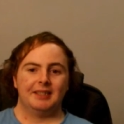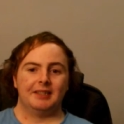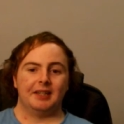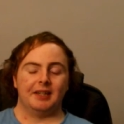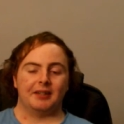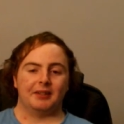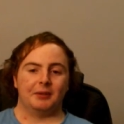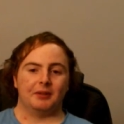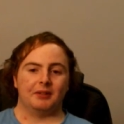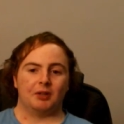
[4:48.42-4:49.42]
yes,
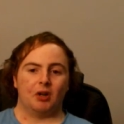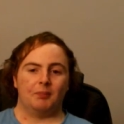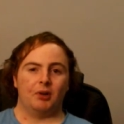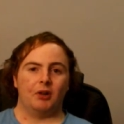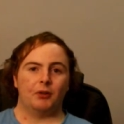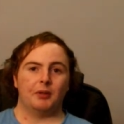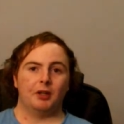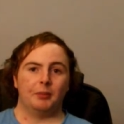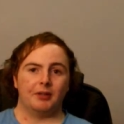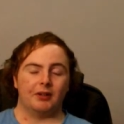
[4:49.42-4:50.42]
look, Pies will be a
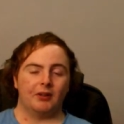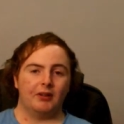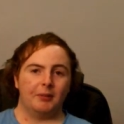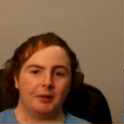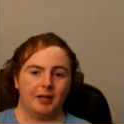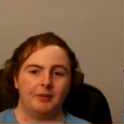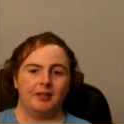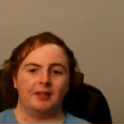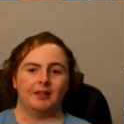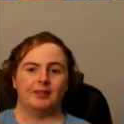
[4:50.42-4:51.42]
little bit tired
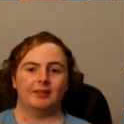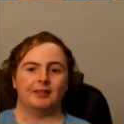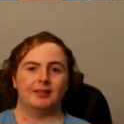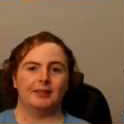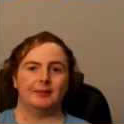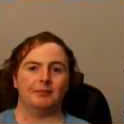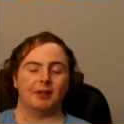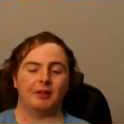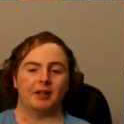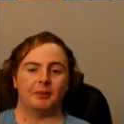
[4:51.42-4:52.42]
maybe.
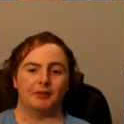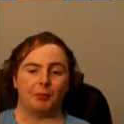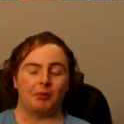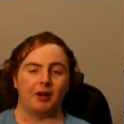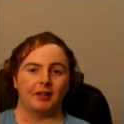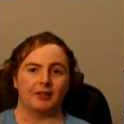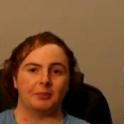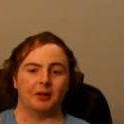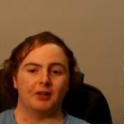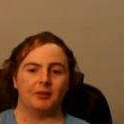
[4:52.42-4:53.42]
They'll get a bit of a break, I
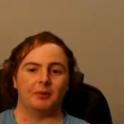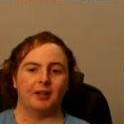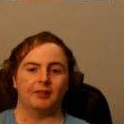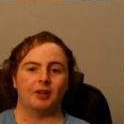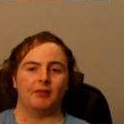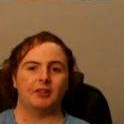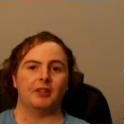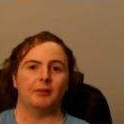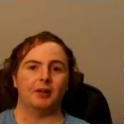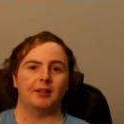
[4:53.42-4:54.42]
suppose, but travelling
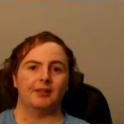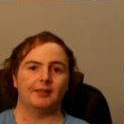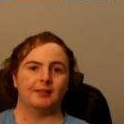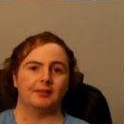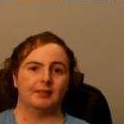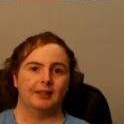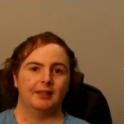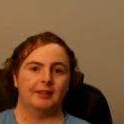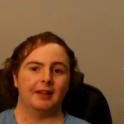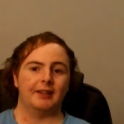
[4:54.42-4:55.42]
to the West and
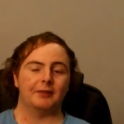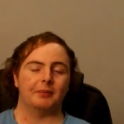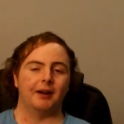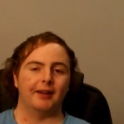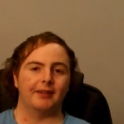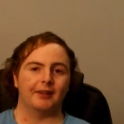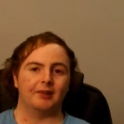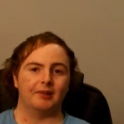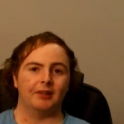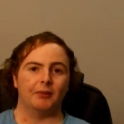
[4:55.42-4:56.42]
the House of Pain, as they
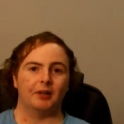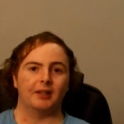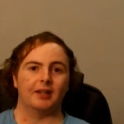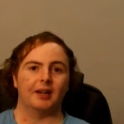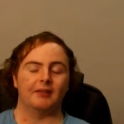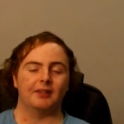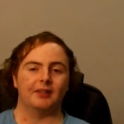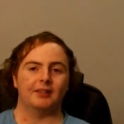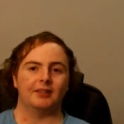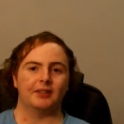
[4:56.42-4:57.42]
call it, in the week
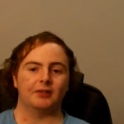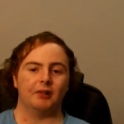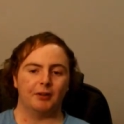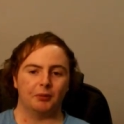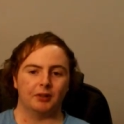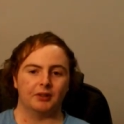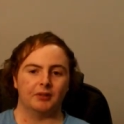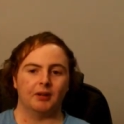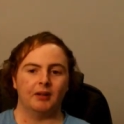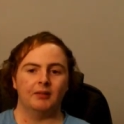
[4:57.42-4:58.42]
after, doesn't always work
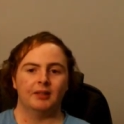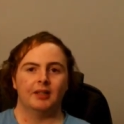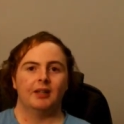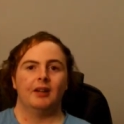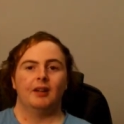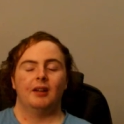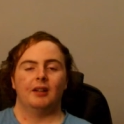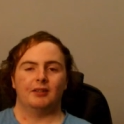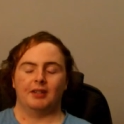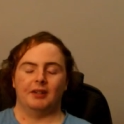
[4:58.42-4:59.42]
too well.
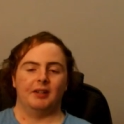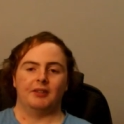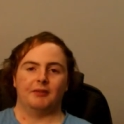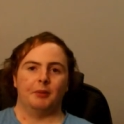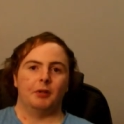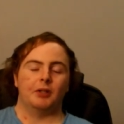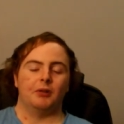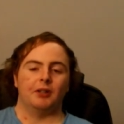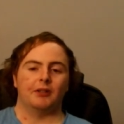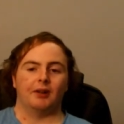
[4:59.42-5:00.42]
it's a flip of the
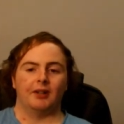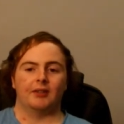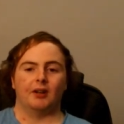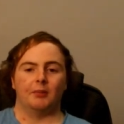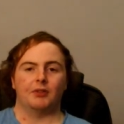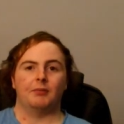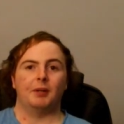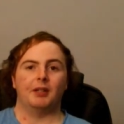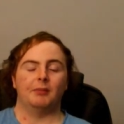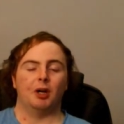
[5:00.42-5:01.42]
coin this one, so I'm just
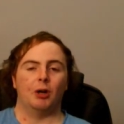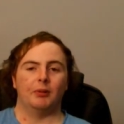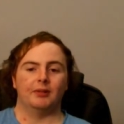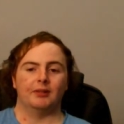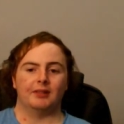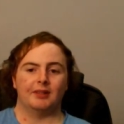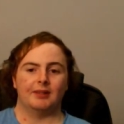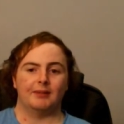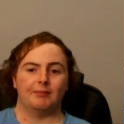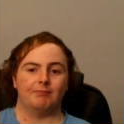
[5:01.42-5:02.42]
picking Melbourne
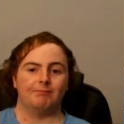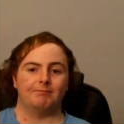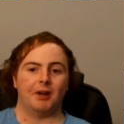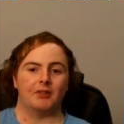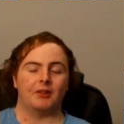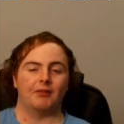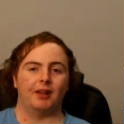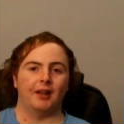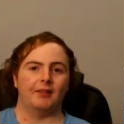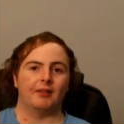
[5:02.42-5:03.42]
based off
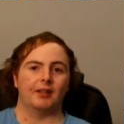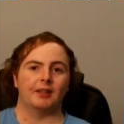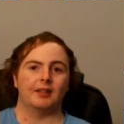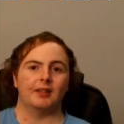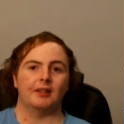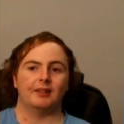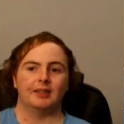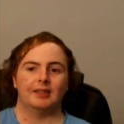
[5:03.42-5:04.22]
that. I think they're